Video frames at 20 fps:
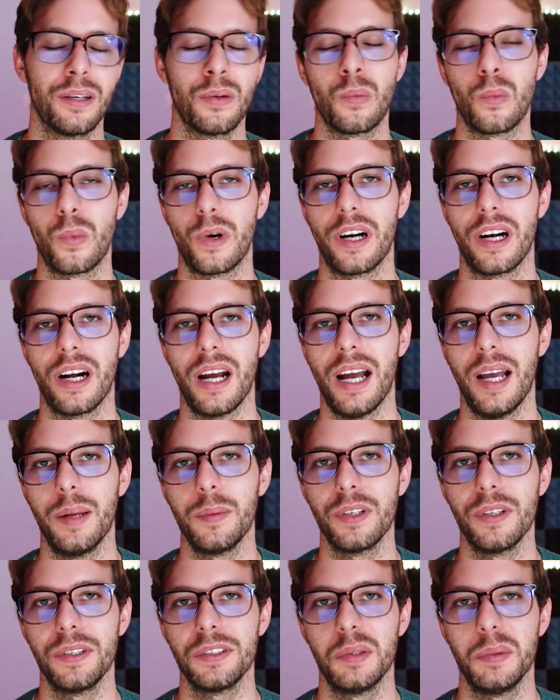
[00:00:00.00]
where I'm
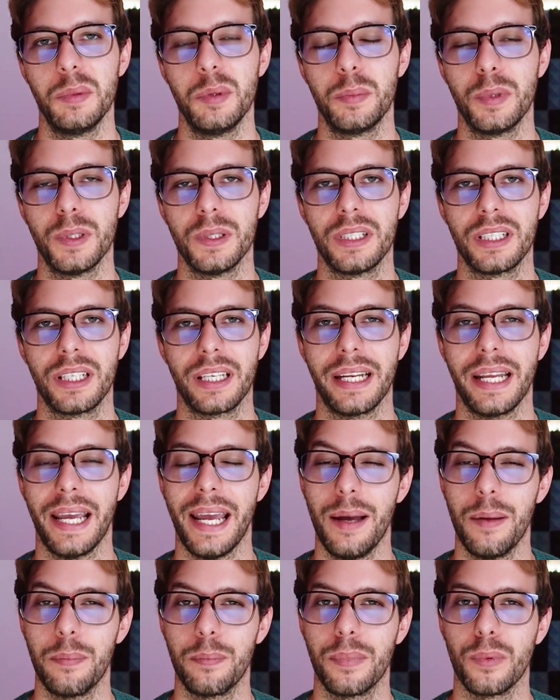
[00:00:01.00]
going to be building an
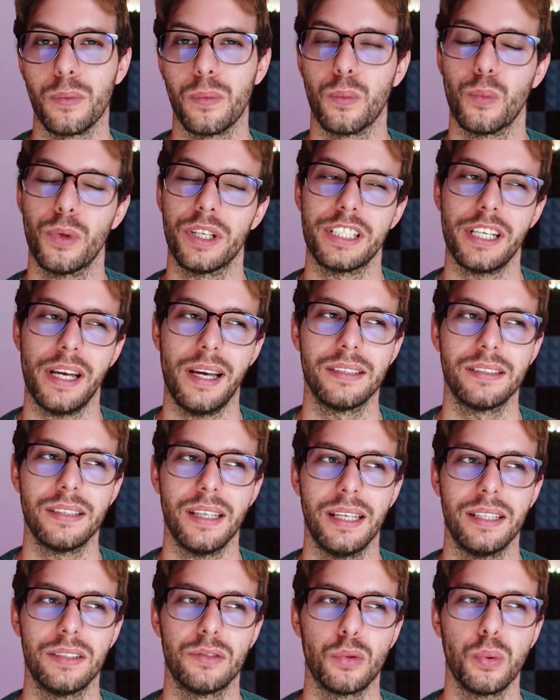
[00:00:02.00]
app which has
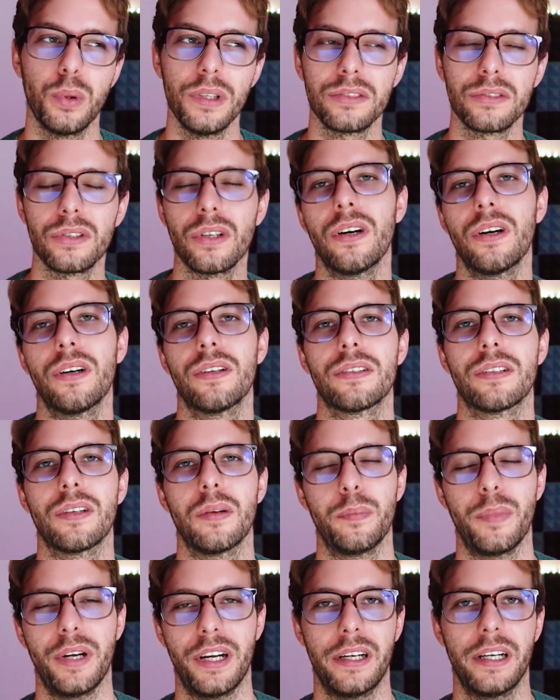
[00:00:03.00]
a twist on
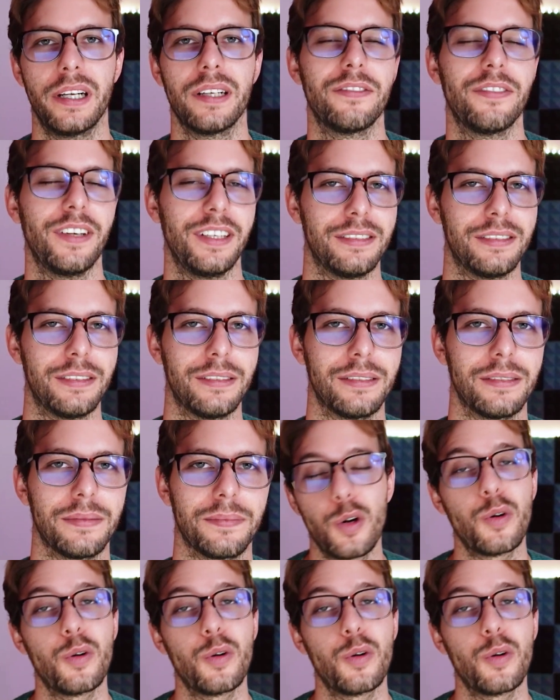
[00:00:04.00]
comparing faces.